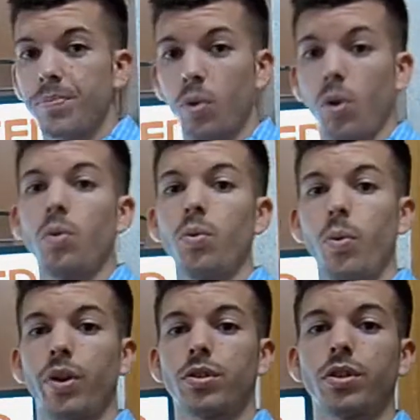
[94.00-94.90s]
We
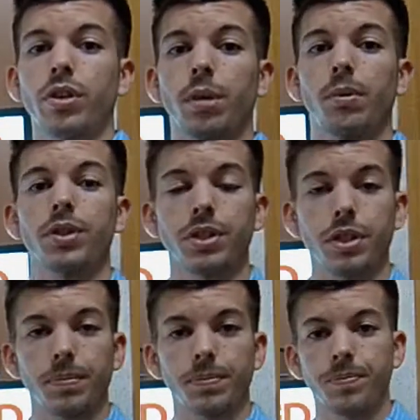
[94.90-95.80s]
are talking about the sea.
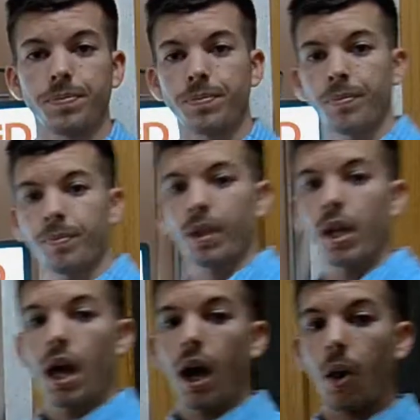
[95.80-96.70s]

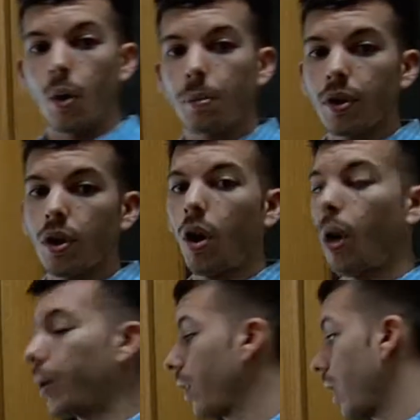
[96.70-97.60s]
However,
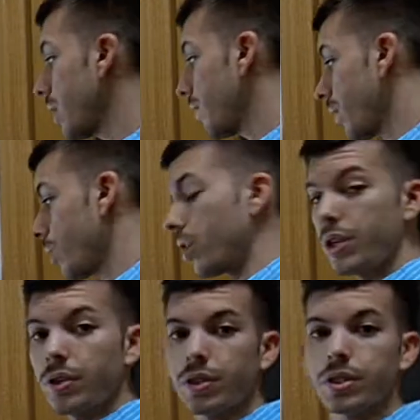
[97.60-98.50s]
over the last few
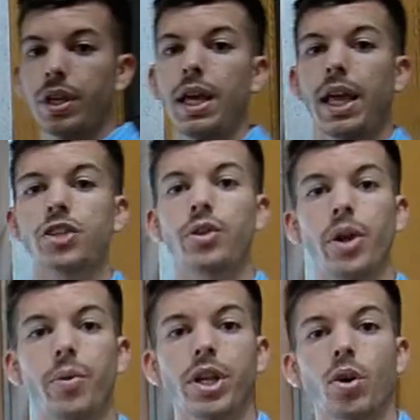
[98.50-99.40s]
years,
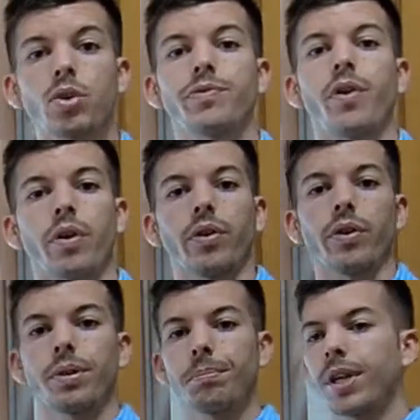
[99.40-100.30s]
engineering goes farther,
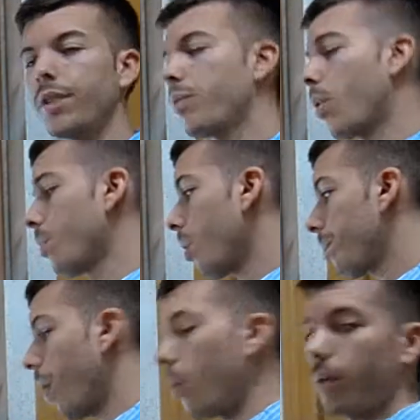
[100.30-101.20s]
betting for more
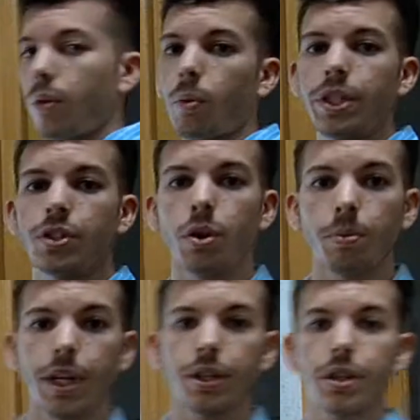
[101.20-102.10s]
powerful wind
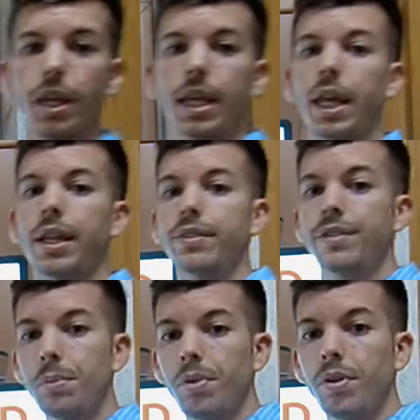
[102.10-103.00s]
turbines, getting
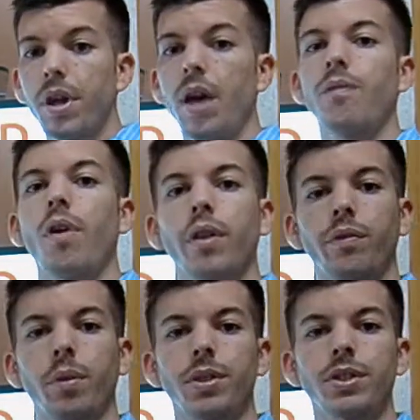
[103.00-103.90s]
deeper and farther
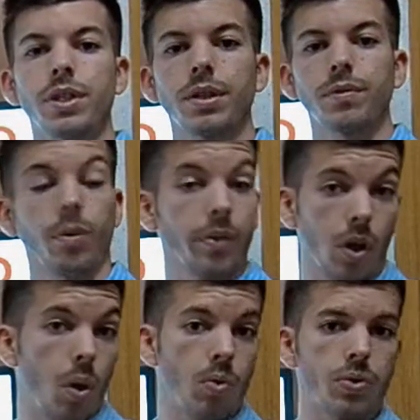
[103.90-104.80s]
from the sea, from the
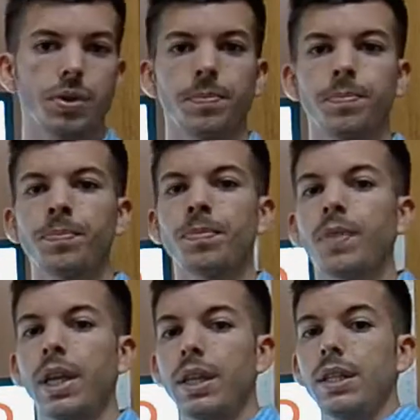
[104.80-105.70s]
coast.
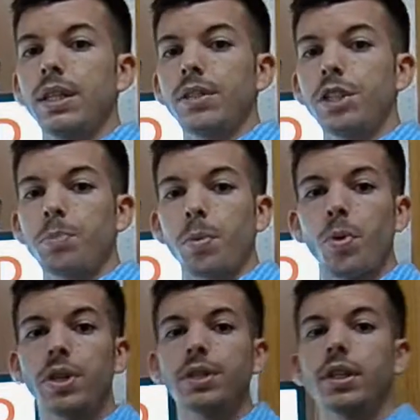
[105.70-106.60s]
This
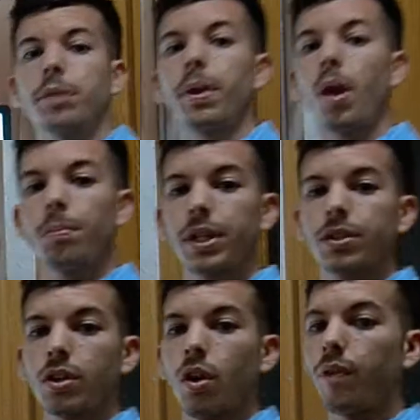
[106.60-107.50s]
promoted the development
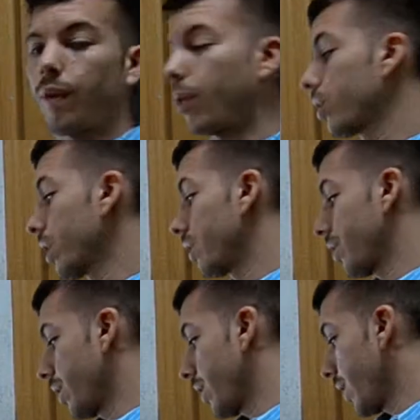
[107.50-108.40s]
of a floating
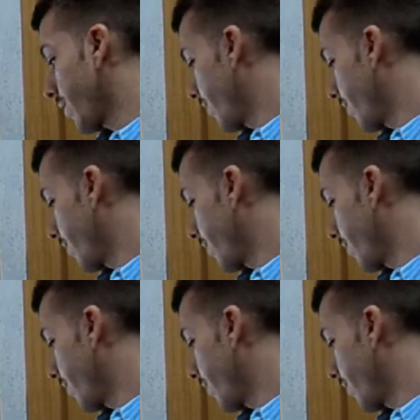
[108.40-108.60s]
alternative.